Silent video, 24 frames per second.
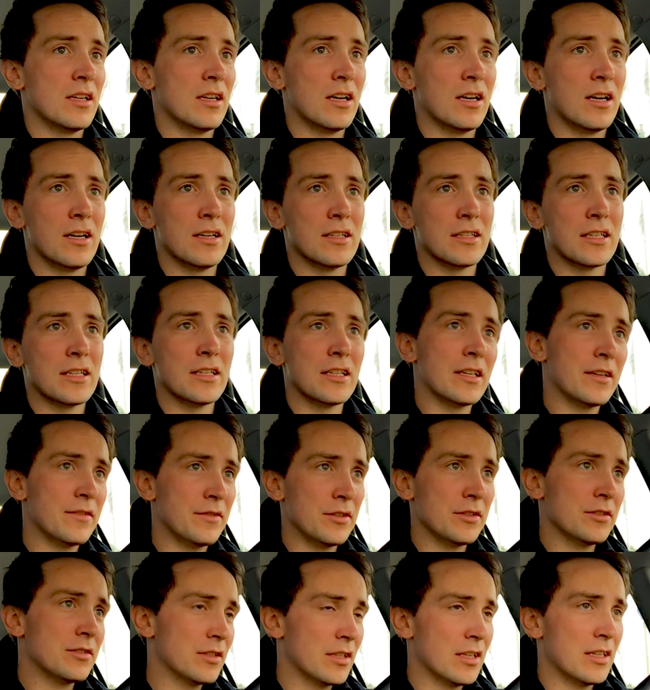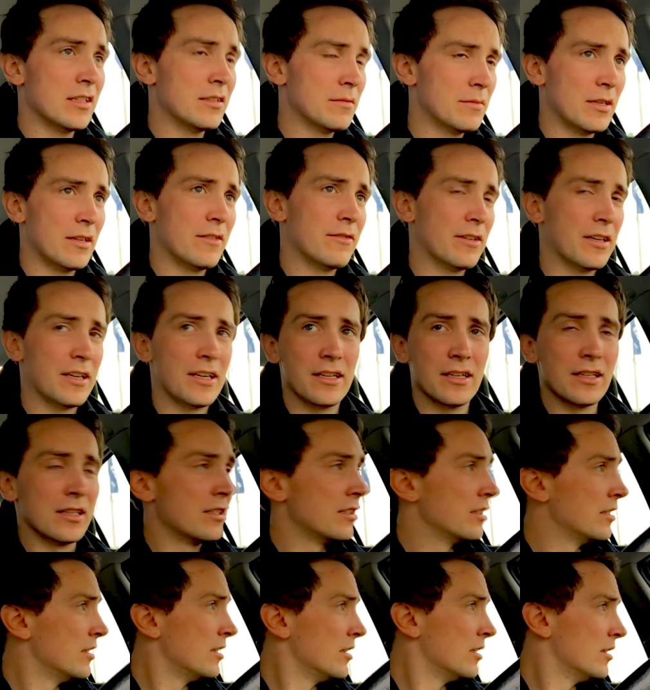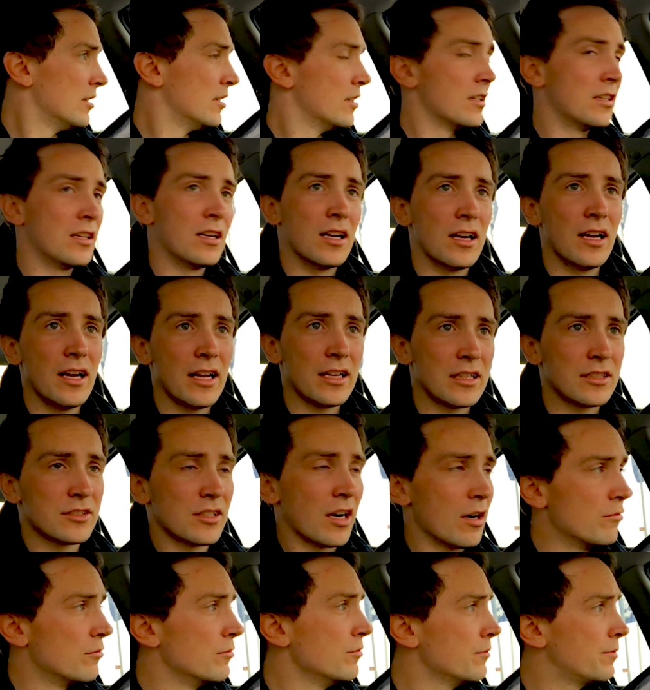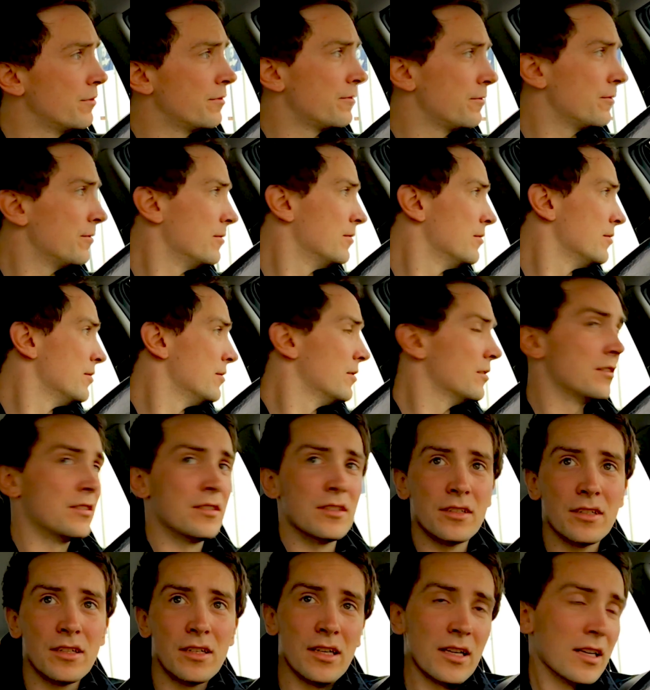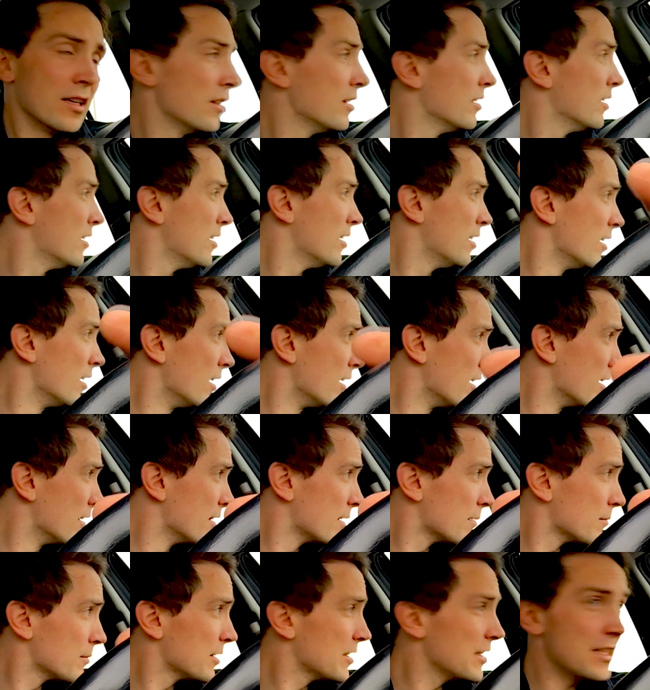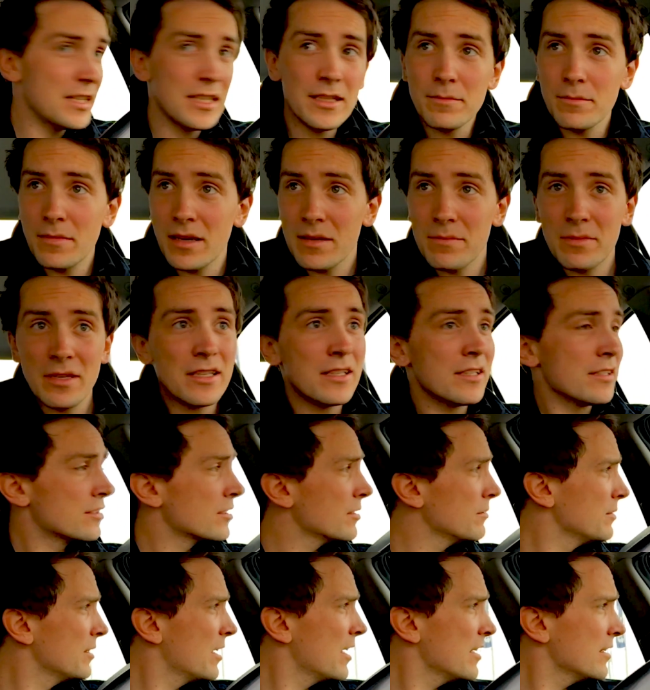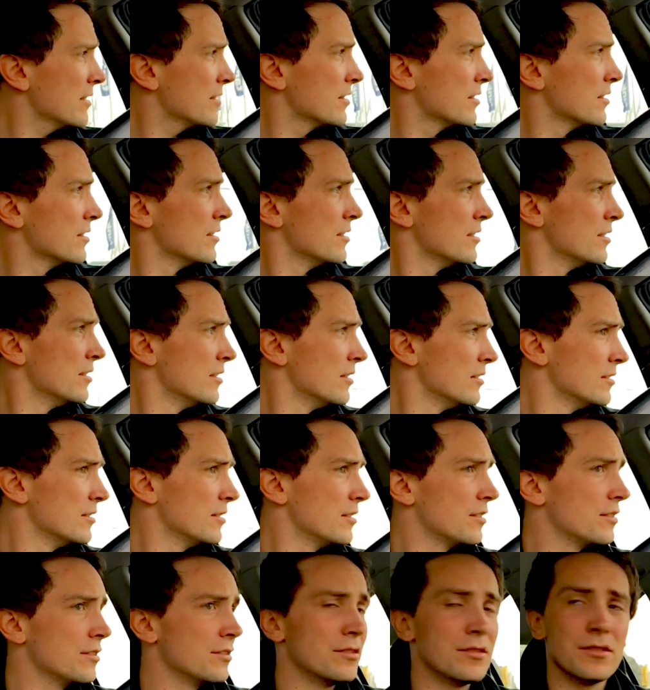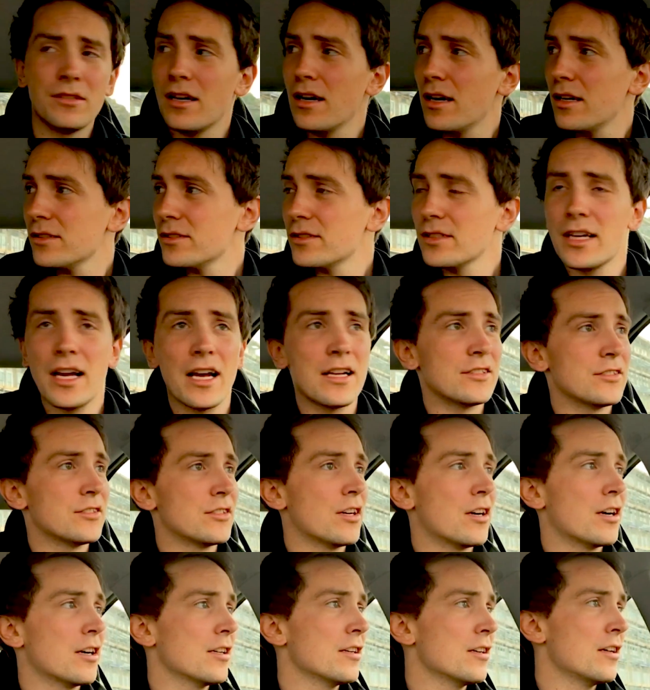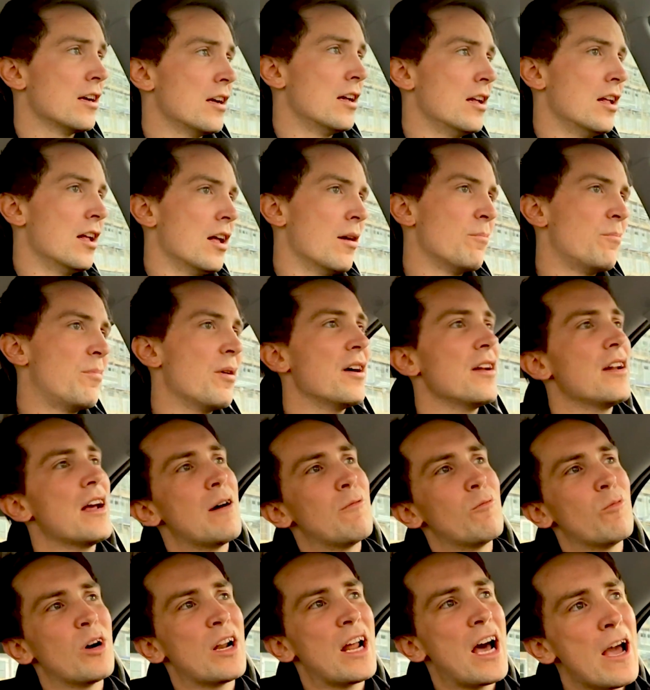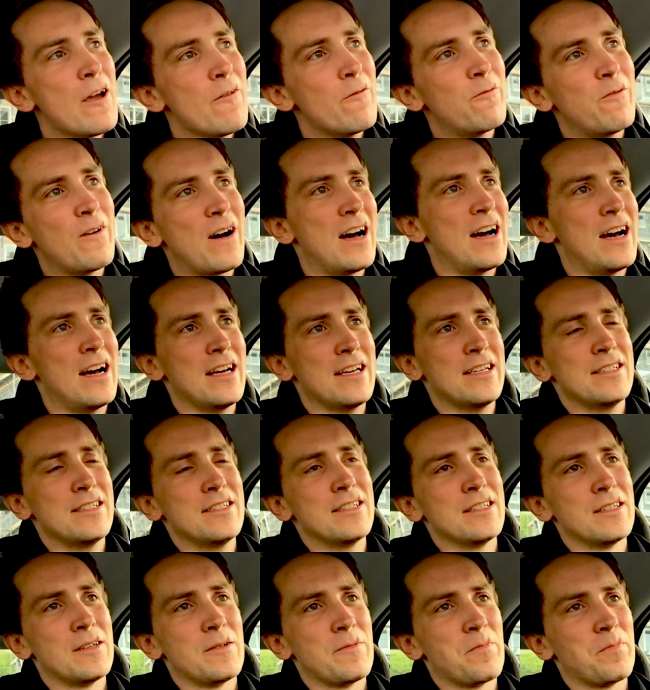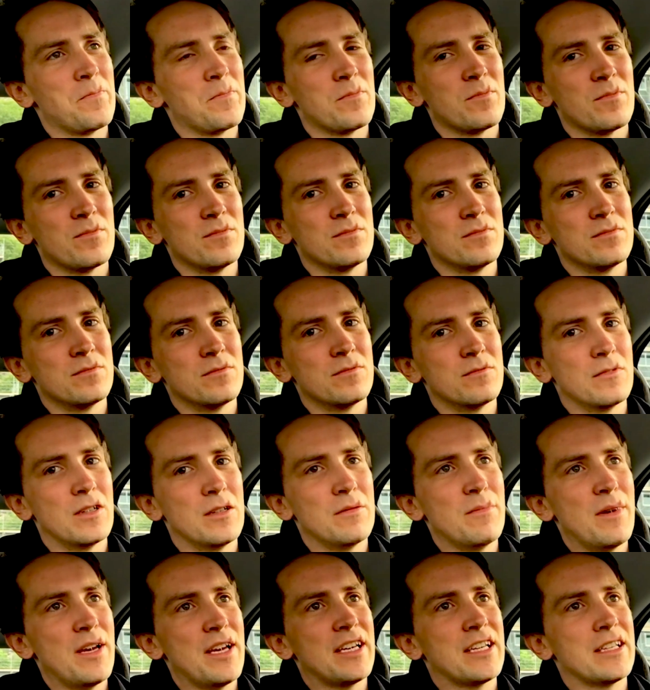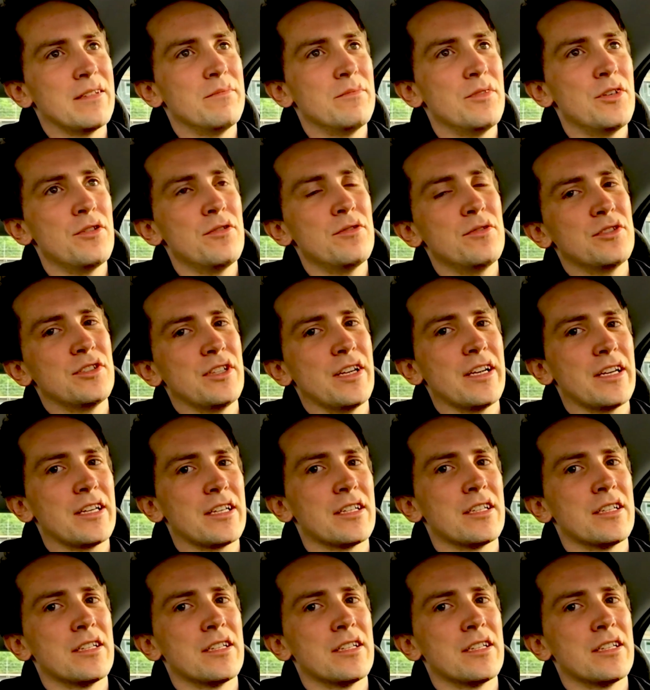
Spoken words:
It can give us a little bit of a extra oomph that we need, maybe, some days to get started. But what I find when making music